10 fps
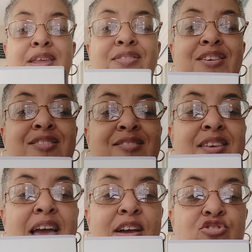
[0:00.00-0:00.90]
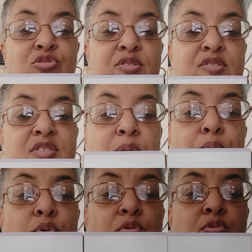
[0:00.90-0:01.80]
And this is the actual
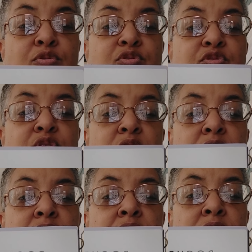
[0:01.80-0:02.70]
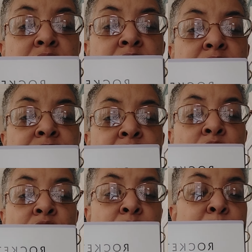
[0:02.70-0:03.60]
symbols that are
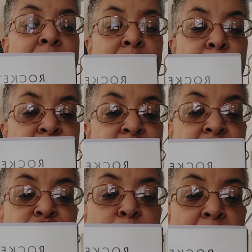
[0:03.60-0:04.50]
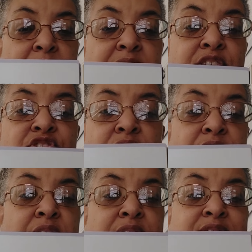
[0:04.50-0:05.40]
on the bottom of each page. And
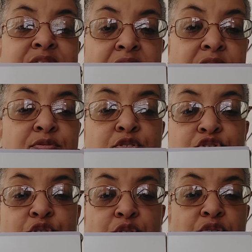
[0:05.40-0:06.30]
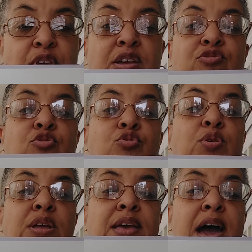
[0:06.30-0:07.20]
they stand for certain things. So you
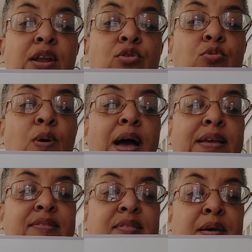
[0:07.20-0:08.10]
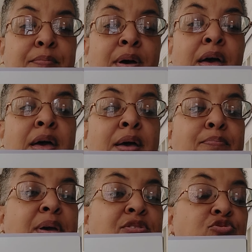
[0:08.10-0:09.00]
can categorize them
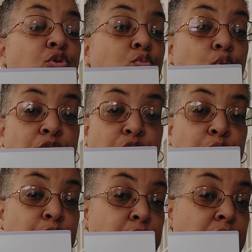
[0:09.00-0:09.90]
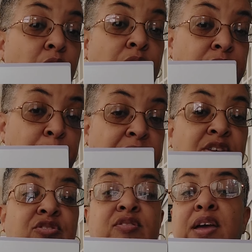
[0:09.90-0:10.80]
based on what you put on the
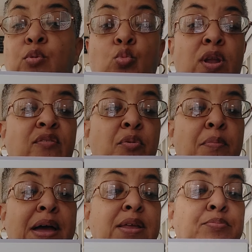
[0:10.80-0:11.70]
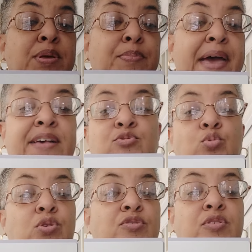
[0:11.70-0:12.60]
pages. Like one of them might be
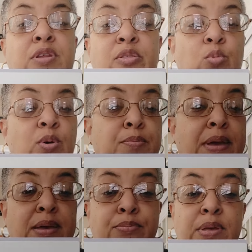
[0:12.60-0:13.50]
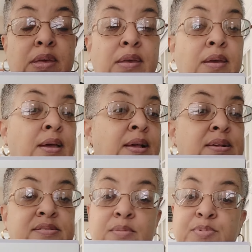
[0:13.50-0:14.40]
passwords. Another one may be
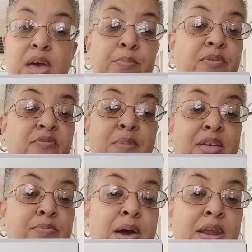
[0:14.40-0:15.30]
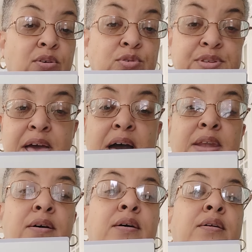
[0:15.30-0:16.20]
some type of mathematical
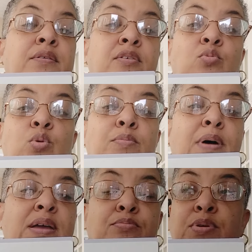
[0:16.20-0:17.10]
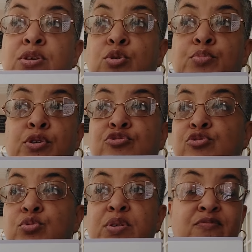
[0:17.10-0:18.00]
data. Another one might be your
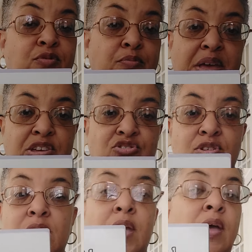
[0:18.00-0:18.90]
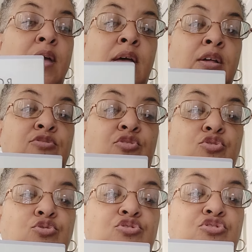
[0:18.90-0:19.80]
personal information. So
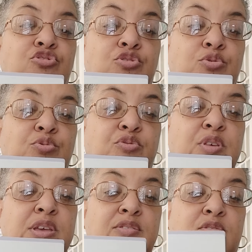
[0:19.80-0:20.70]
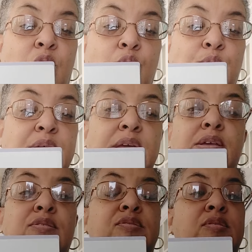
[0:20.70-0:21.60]
you just use these
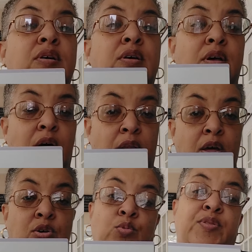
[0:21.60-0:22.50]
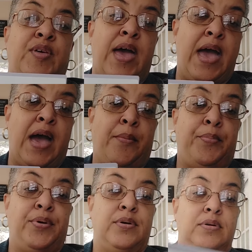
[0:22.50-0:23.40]
codings along with the app,